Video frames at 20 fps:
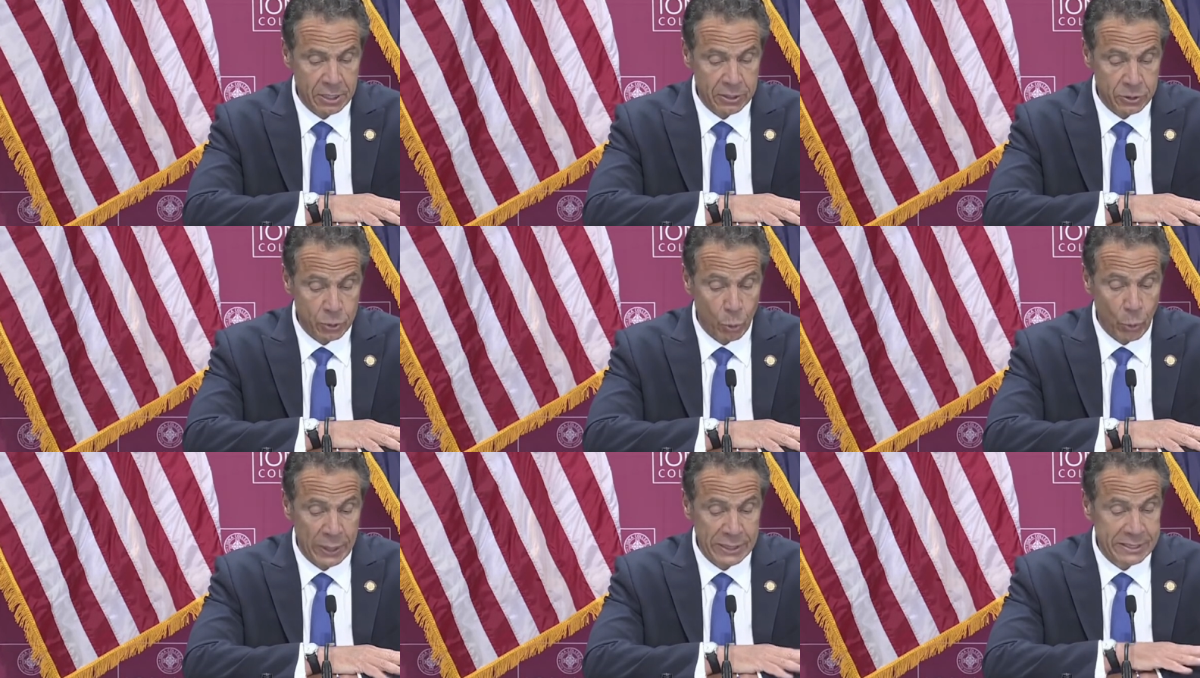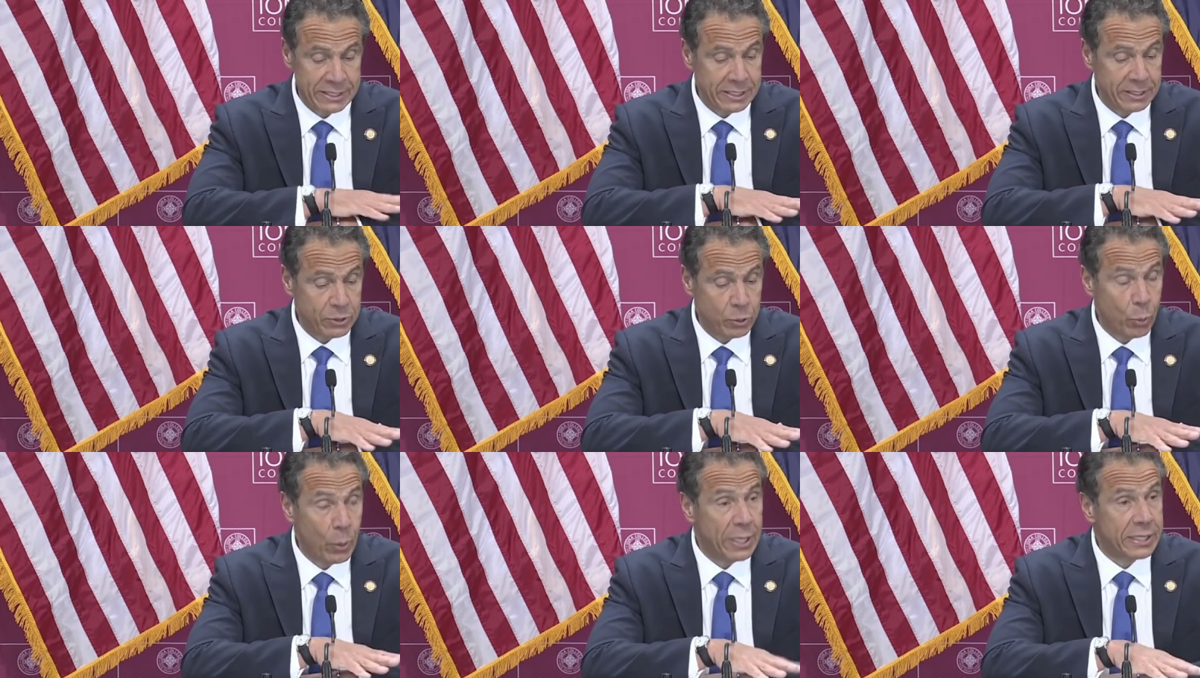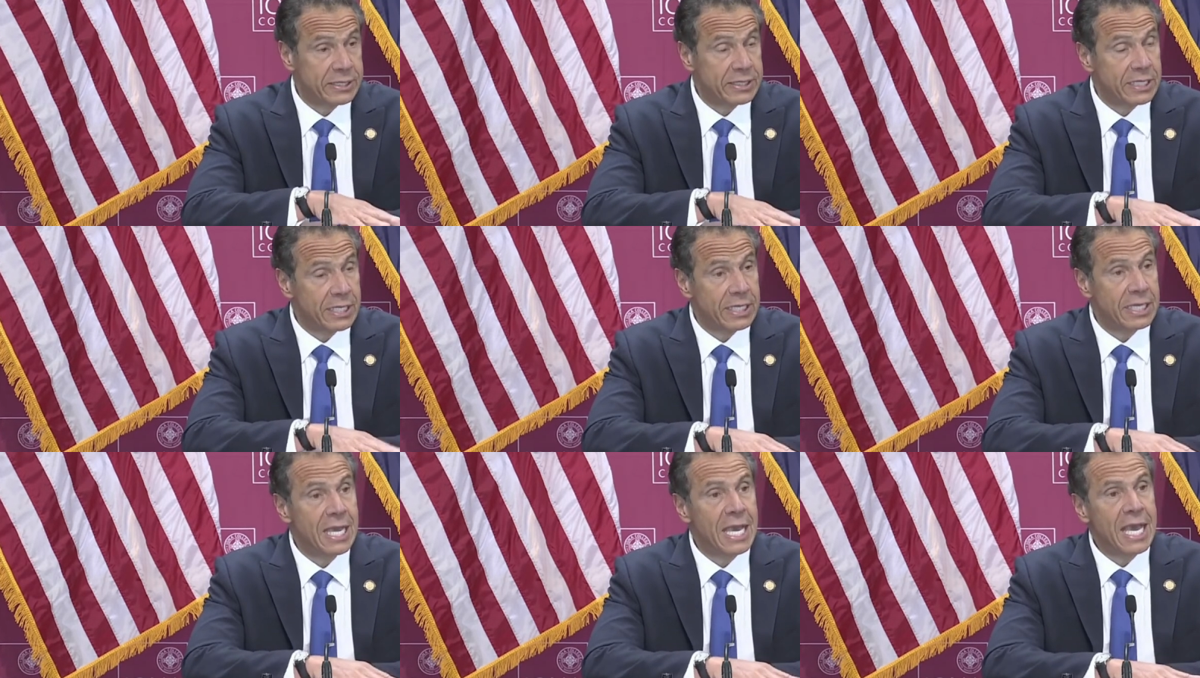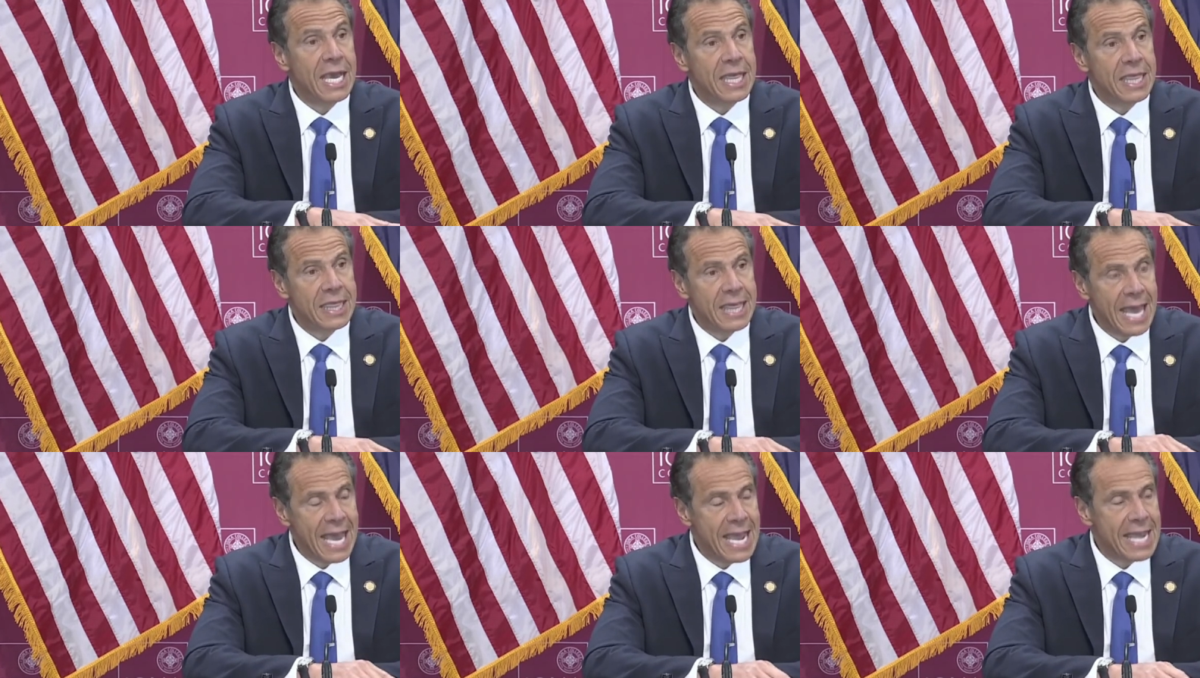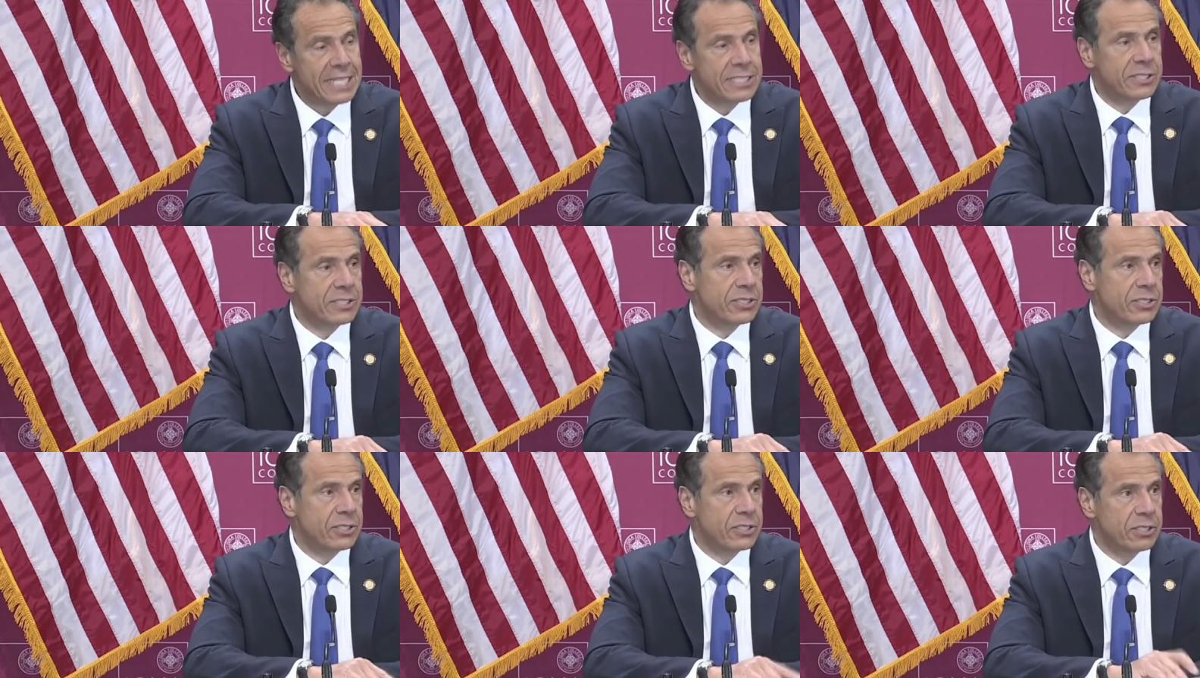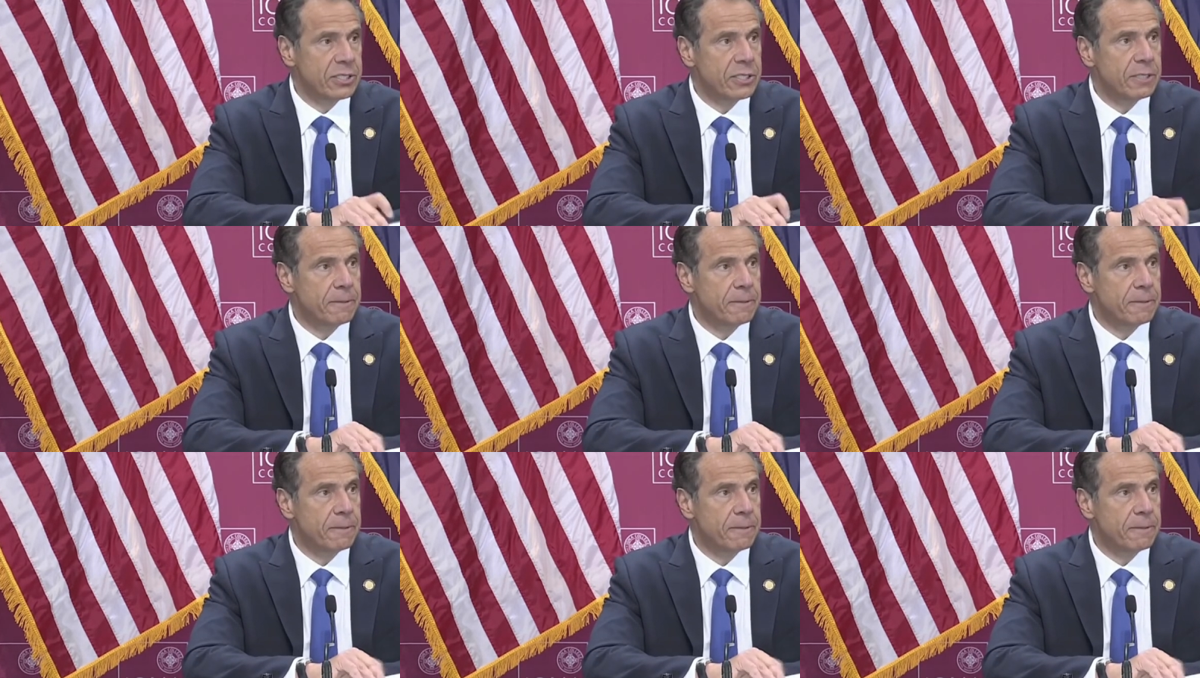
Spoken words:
2020. That's